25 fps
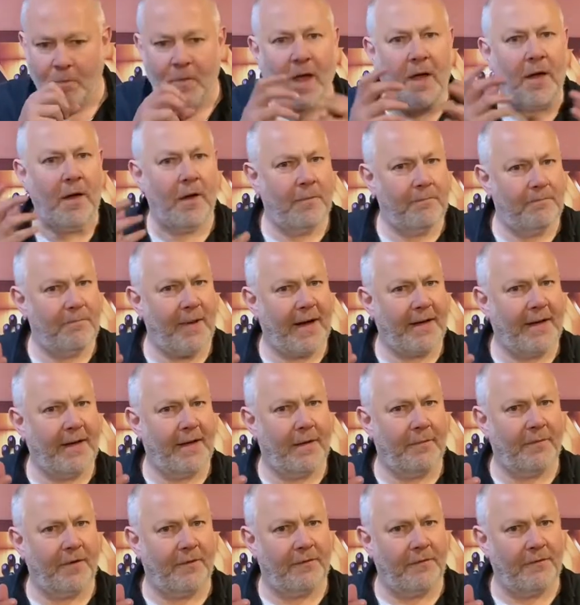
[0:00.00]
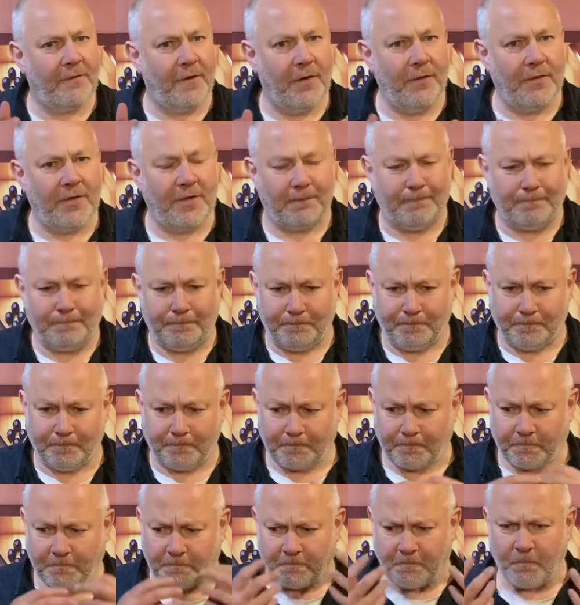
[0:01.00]
backing up the fruit.
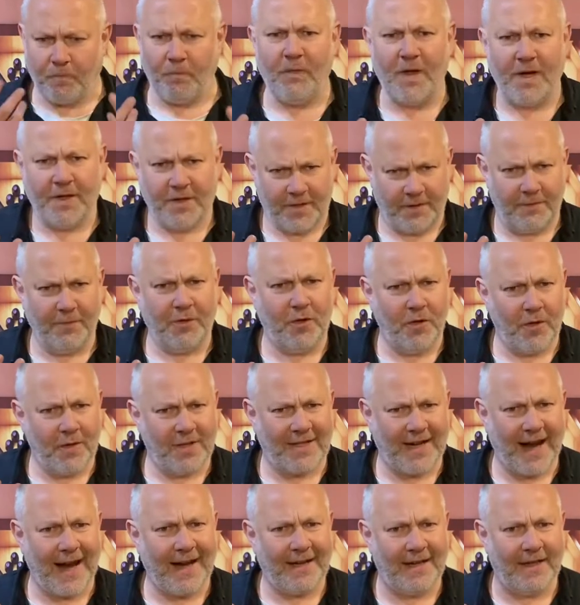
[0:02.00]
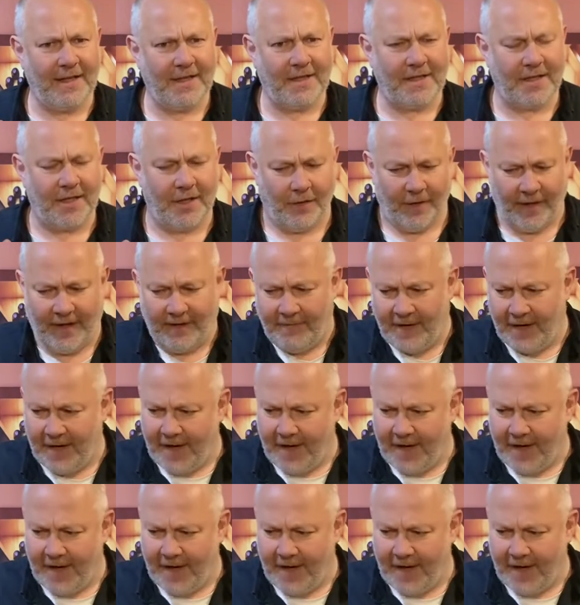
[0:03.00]
Some good tannins to it.